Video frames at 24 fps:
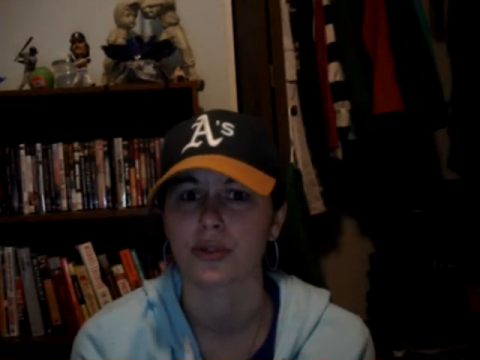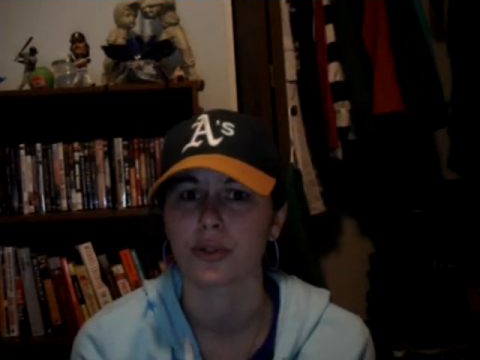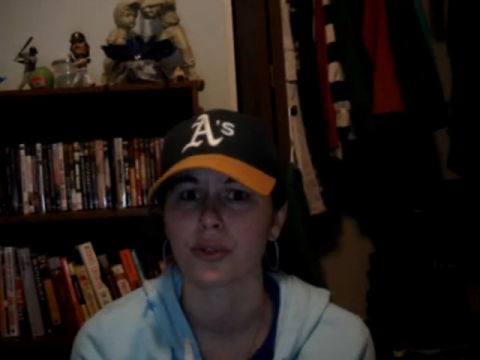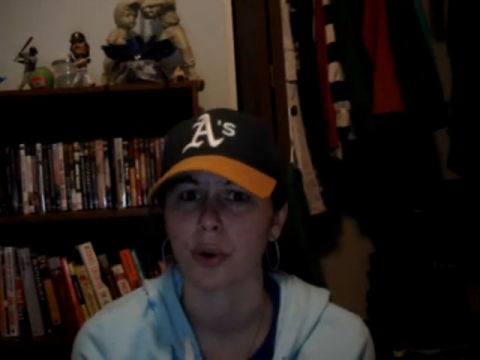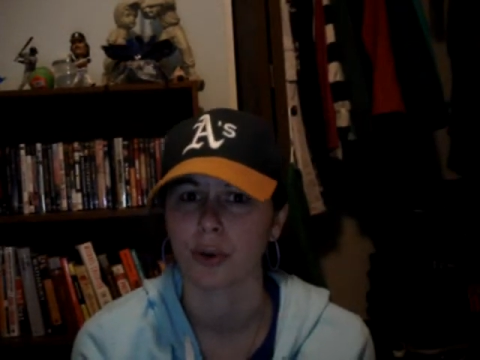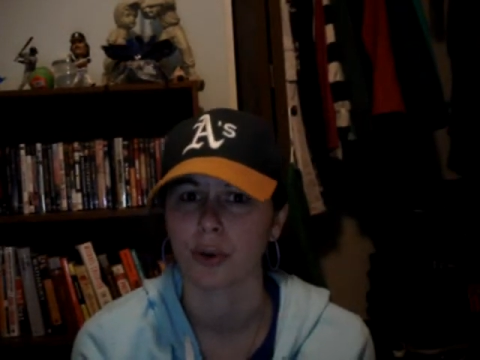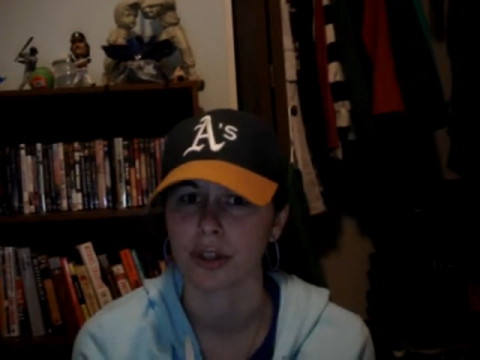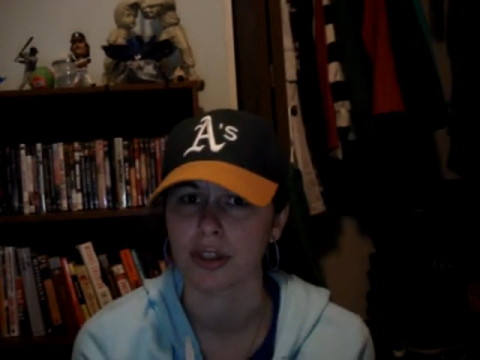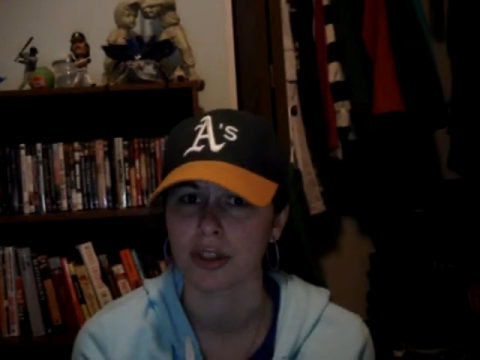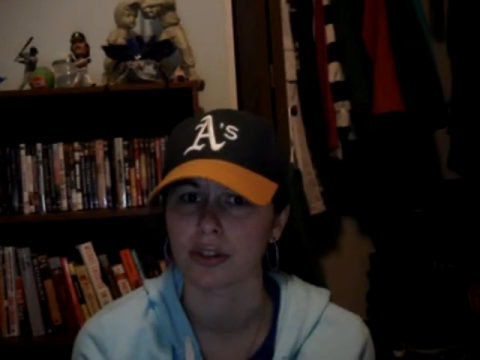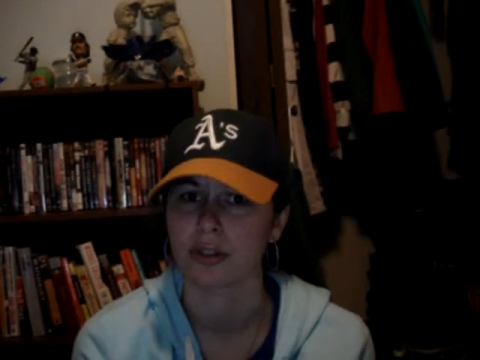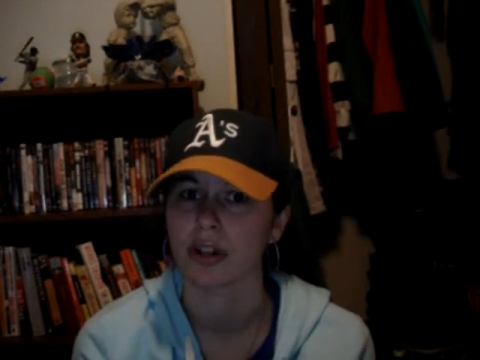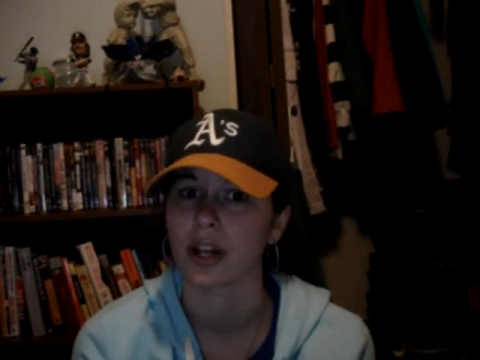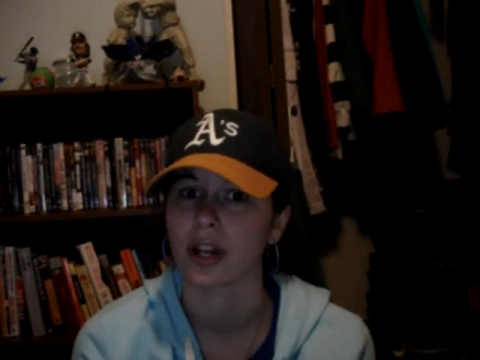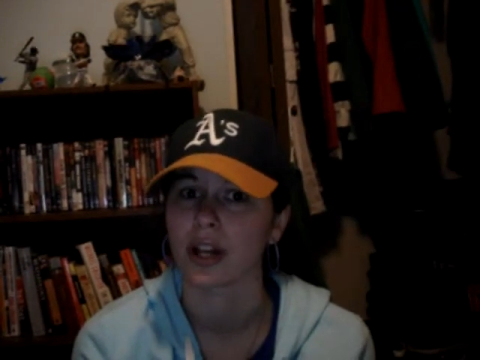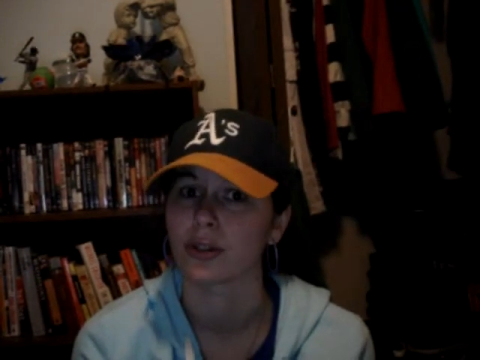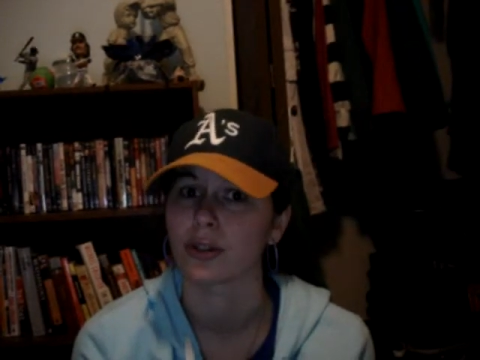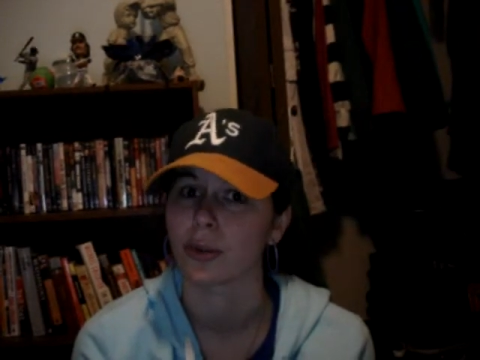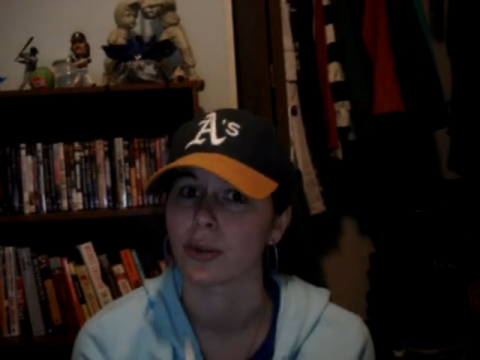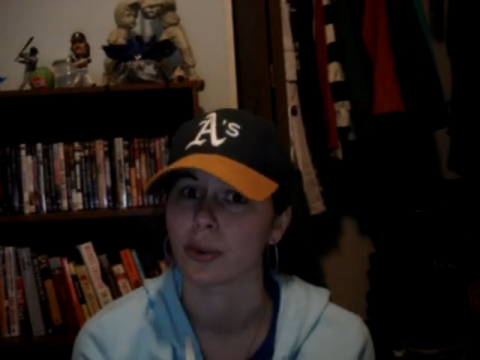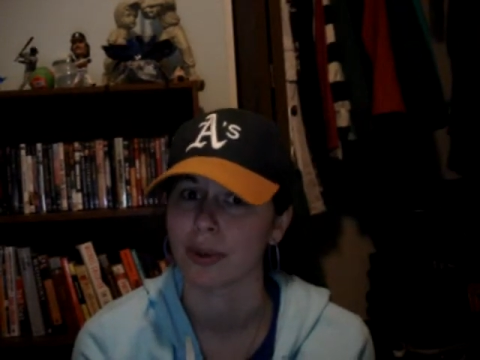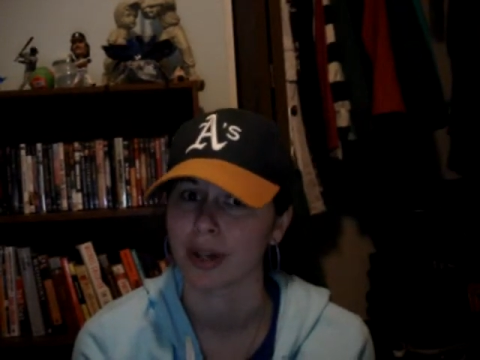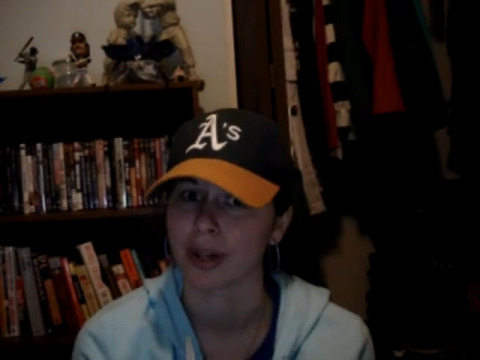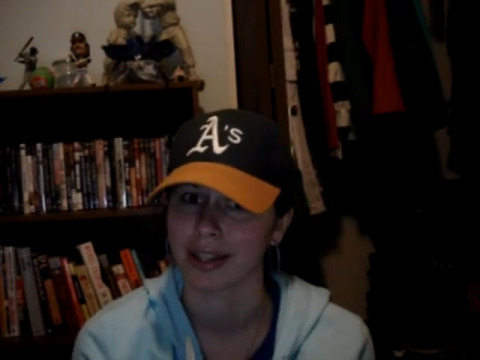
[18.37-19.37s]
grown in the
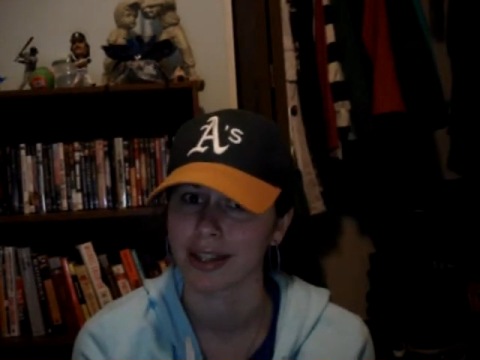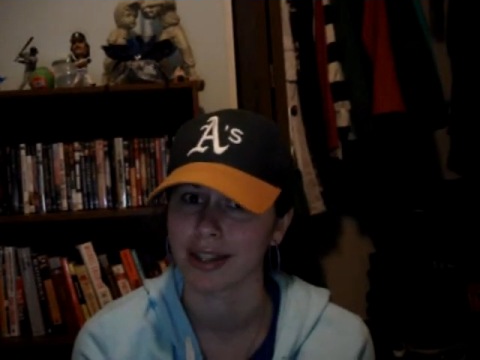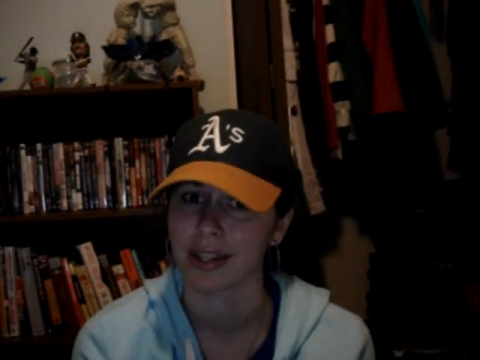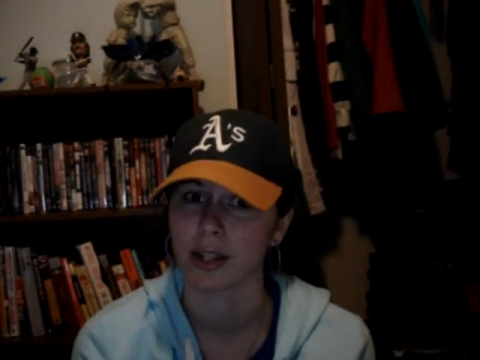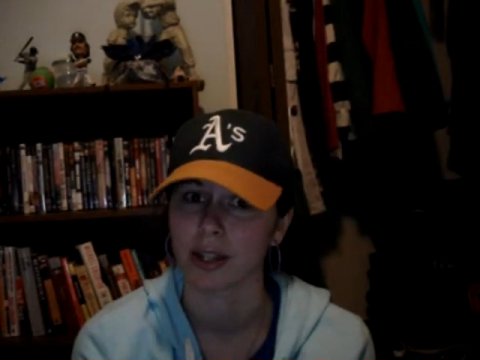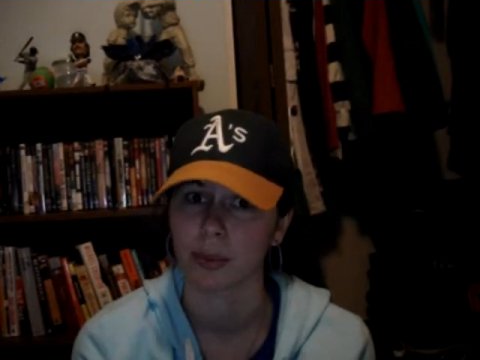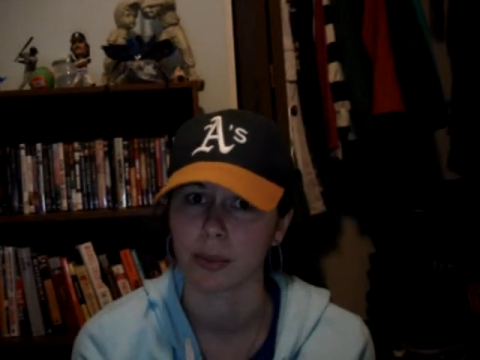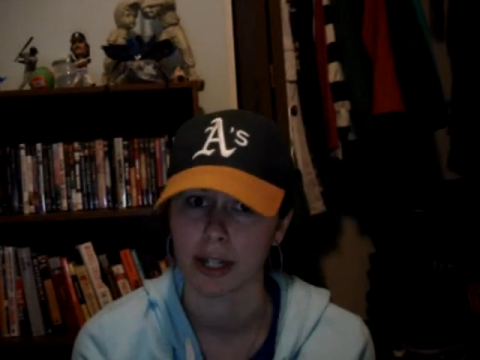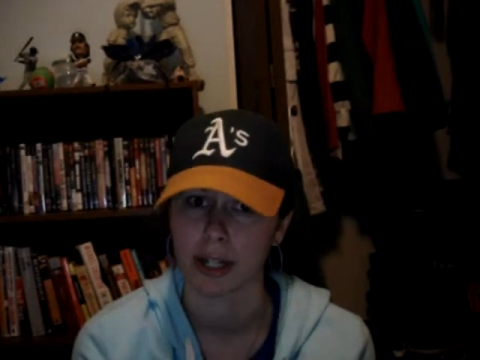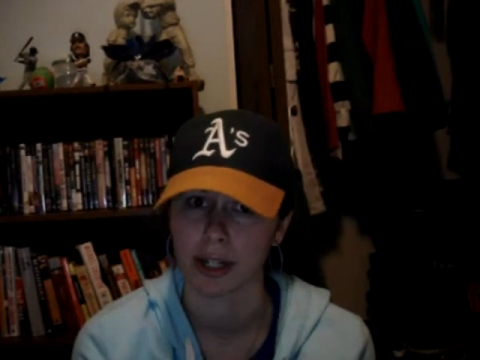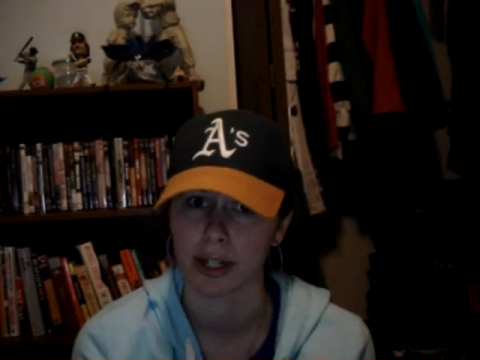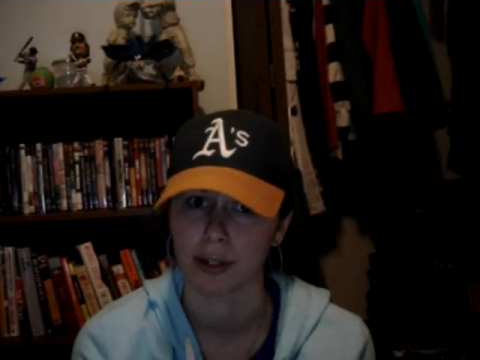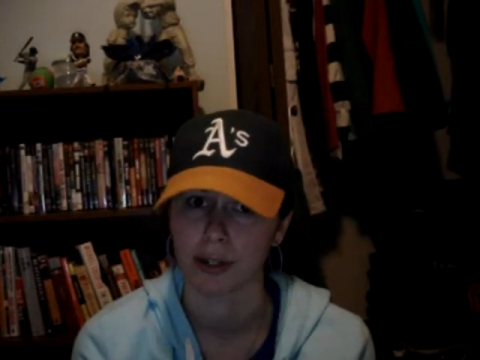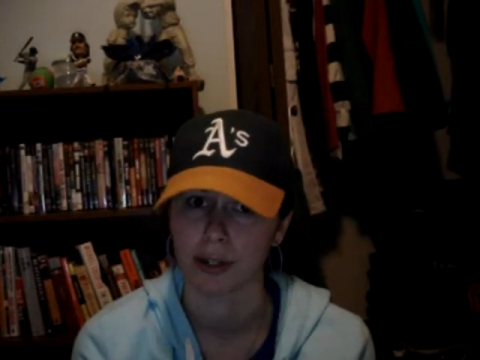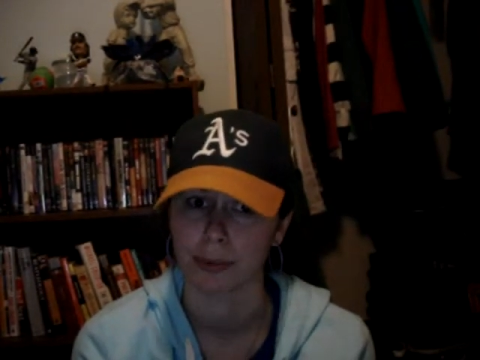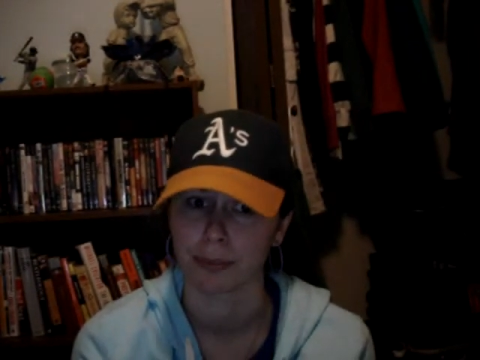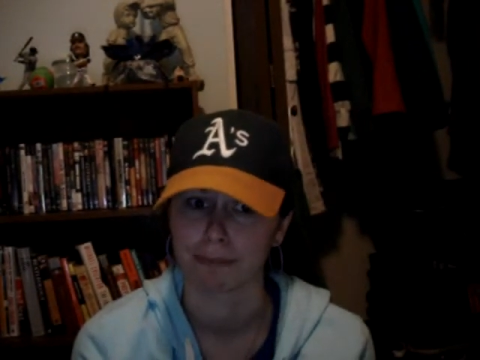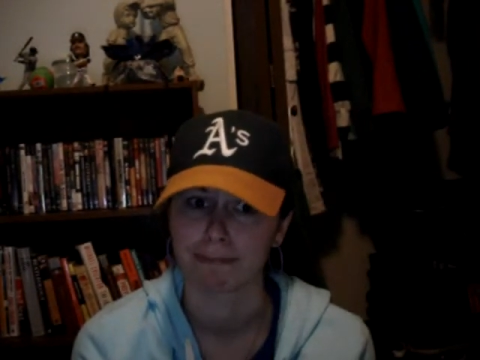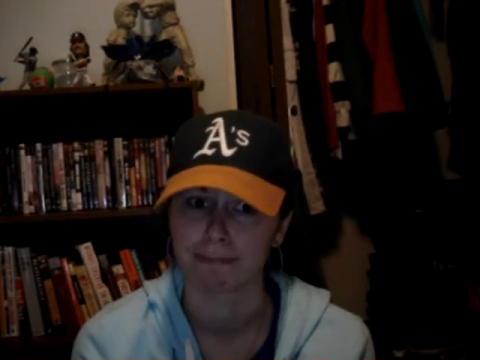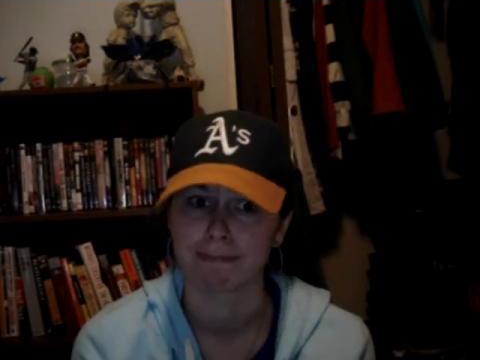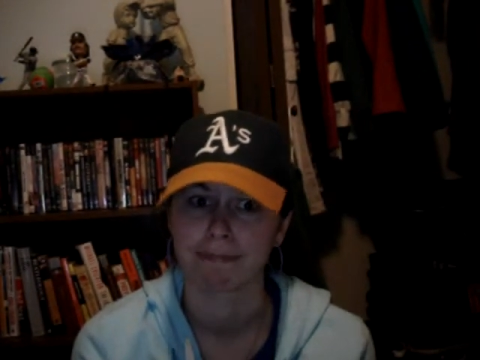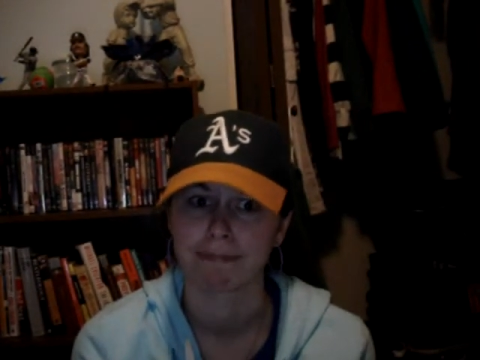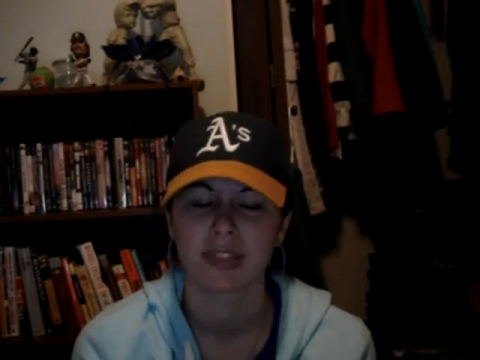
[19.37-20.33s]
ground quite like we do.